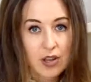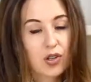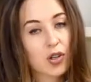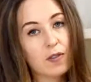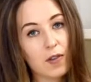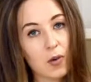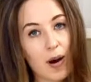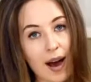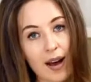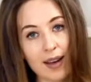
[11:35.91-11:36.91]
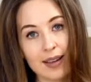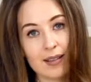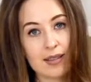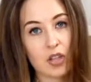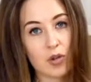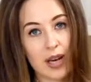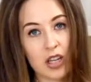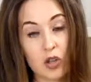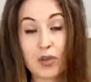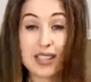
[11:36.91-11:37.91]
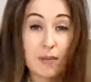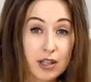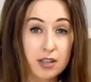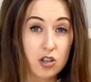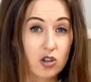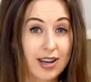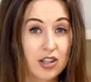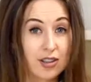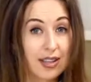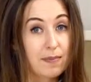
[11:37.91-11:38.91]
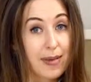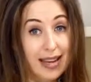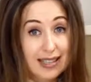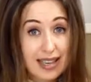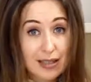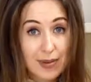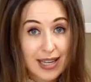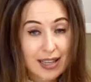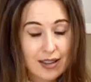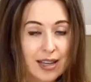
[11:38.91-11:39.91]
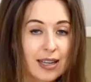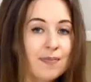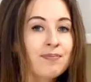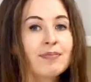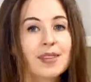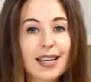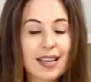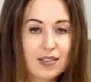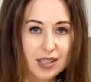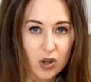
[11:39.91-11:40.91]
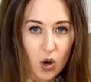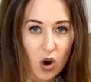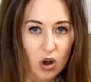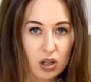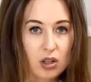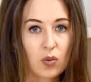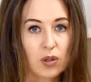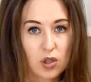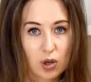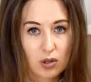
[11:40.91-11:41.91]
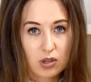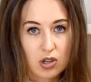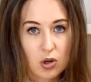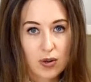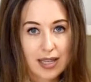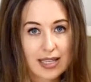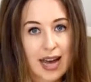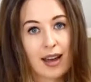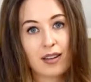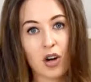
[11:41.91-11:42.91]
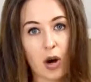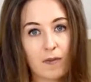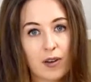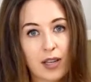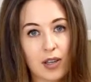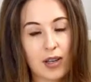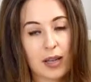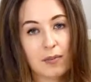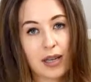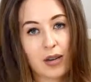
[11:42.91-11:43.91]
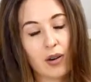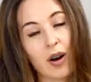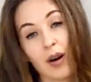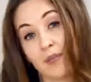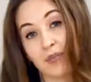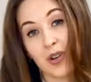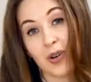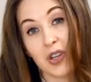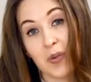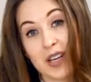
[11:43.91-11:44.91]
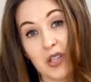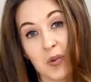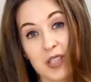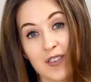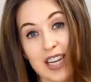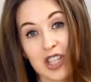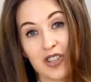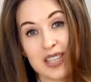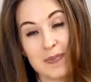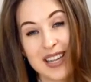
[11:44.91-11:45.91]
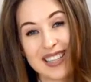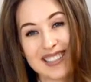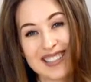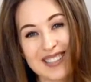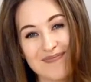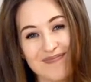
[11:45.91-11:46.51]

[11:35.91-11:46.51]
So if you are in a similar situation that Max has been in, give us a call. We'll talk you through it, and hopefully you can be on your way towards financial independence.